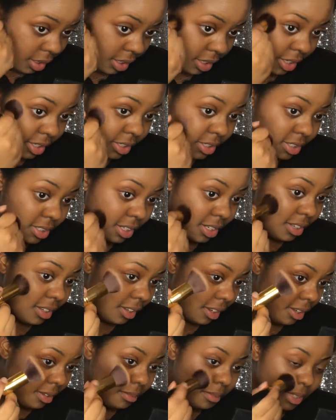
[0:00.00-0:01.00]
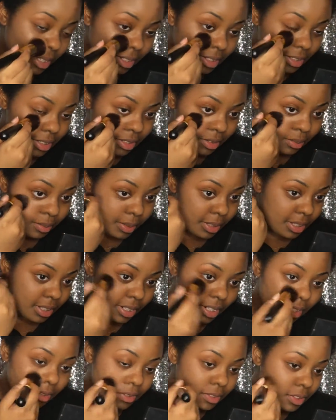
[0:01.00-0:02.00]
Can say, yep, it's still
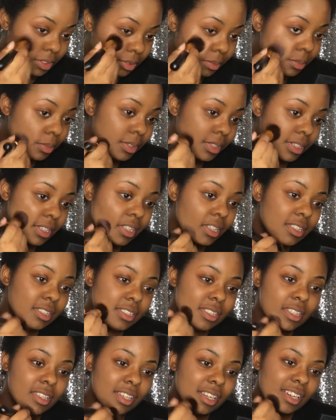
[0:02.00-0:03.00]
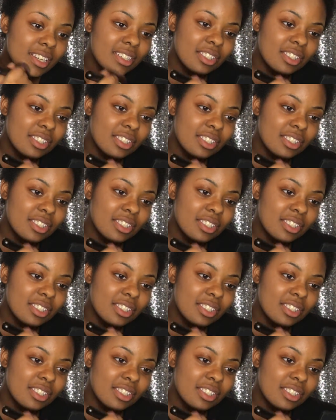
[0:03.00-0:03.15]
blended out super easy.